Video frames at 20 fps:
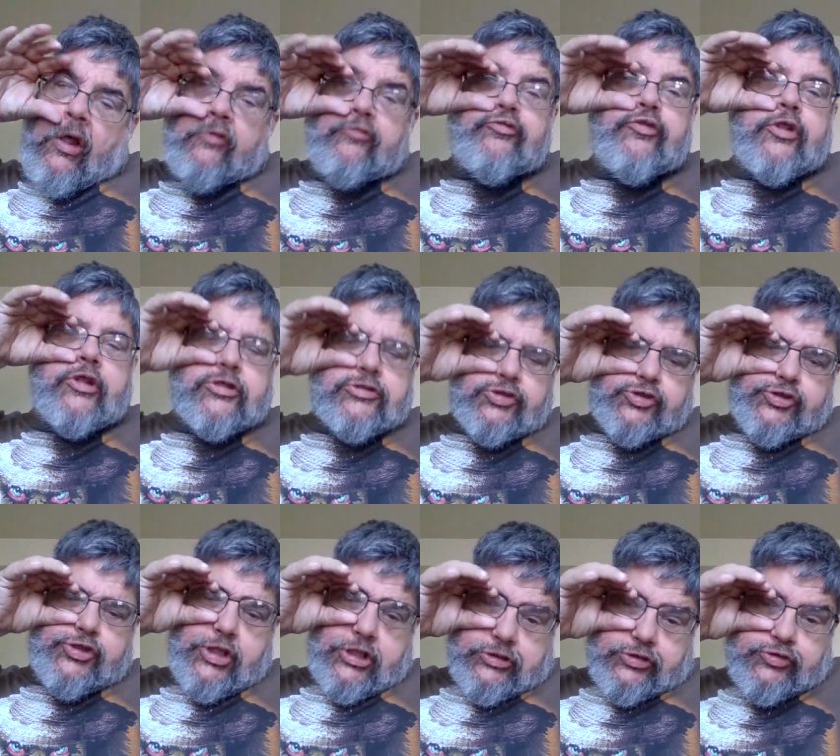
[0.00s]
this
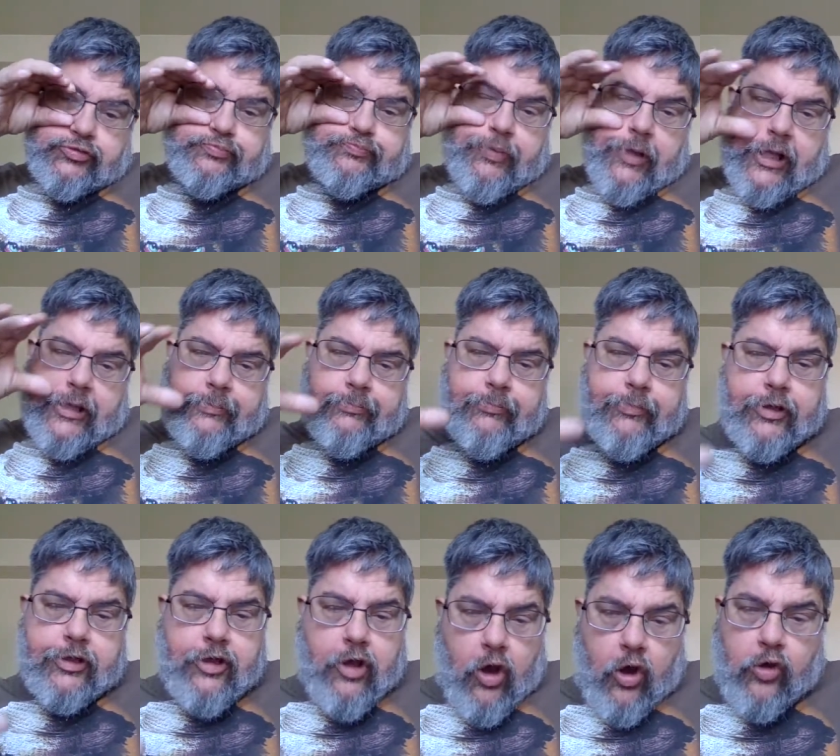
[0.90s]
has been
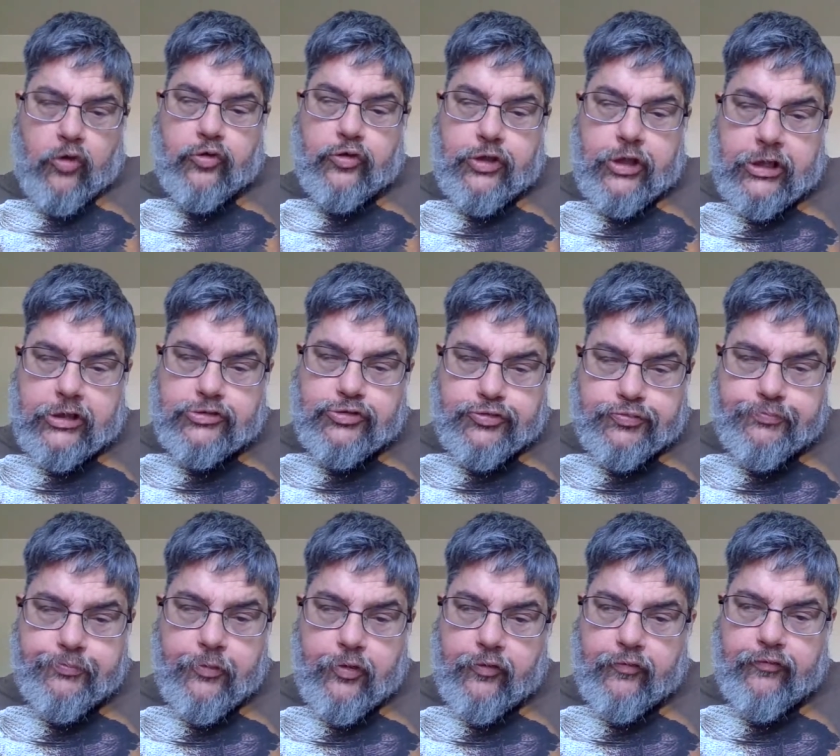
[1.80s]
McCauley's
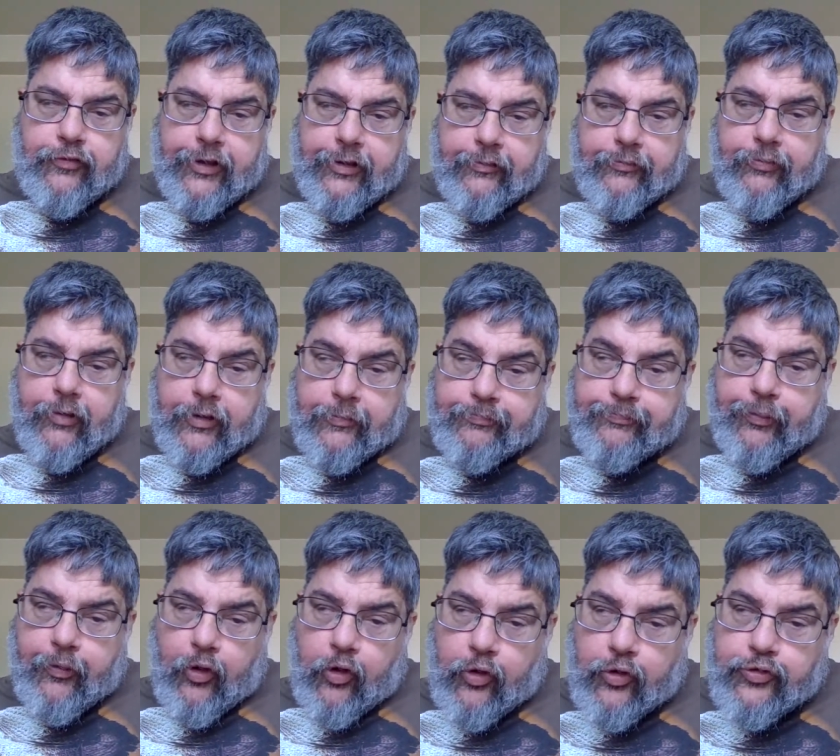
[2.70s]
Movie
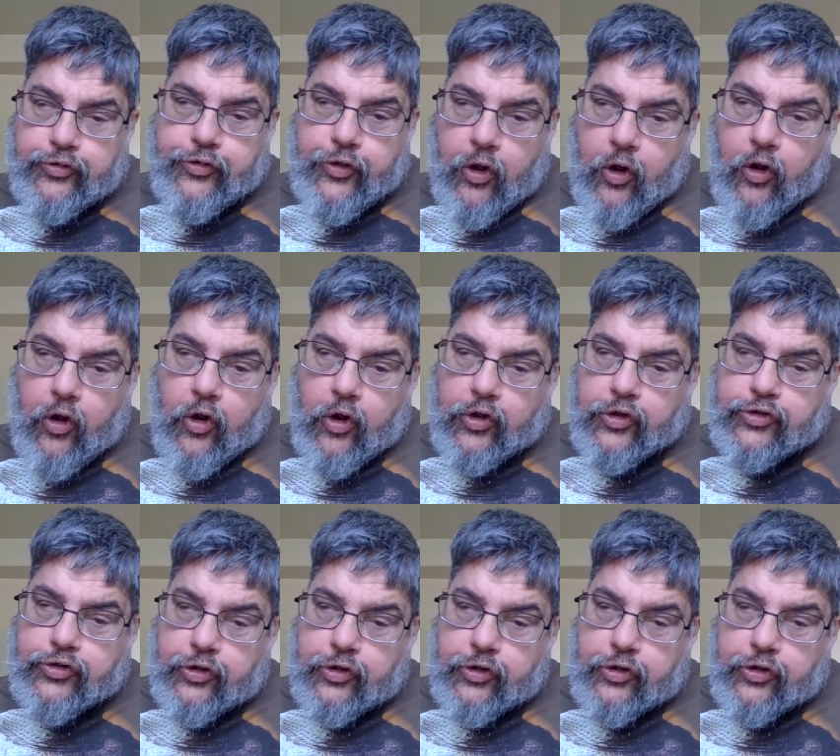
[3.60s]
Report Card.